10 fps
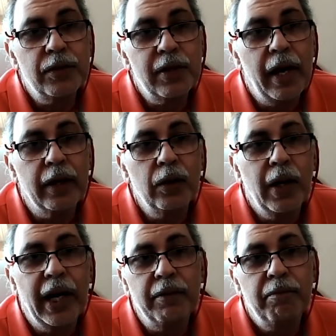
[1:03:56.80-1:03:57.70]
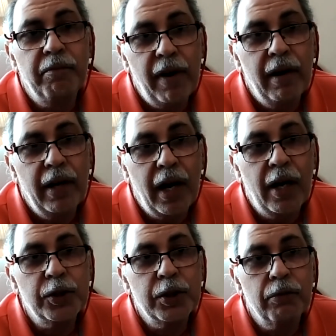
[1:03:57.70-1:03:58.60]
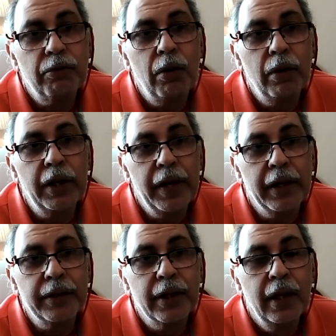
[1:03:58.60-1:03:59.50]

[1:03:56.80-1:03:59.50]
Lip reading: Sligo. I had a large role in it.